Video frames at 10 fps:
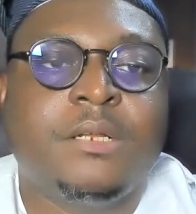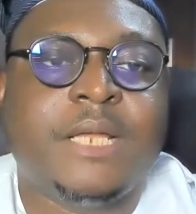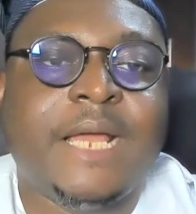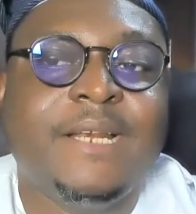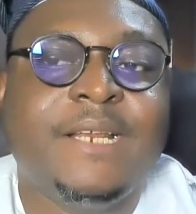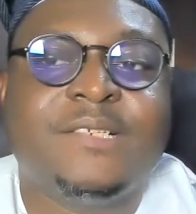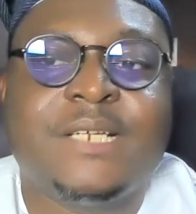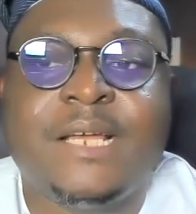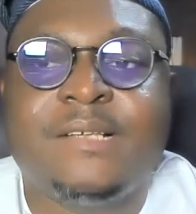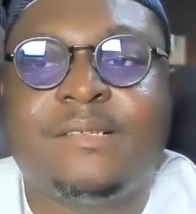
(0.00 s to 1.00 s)
The
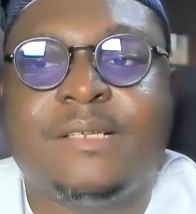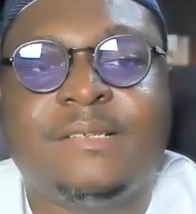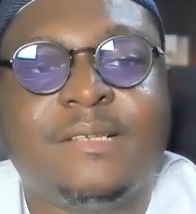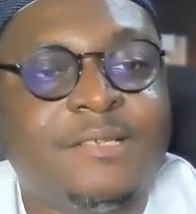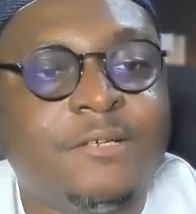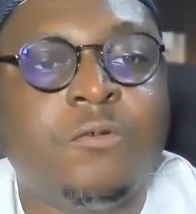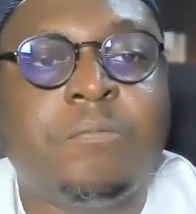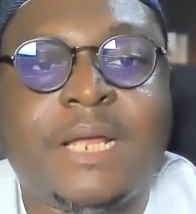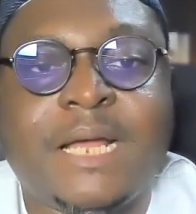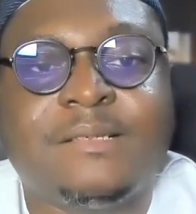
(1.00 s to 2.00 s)
NHS is a
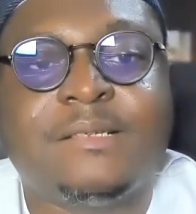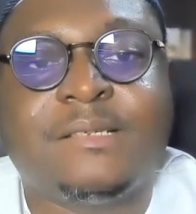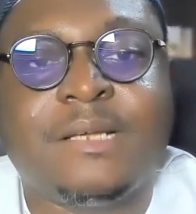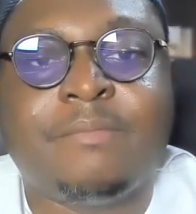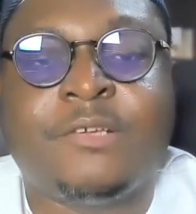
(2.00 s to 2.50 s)
single-player system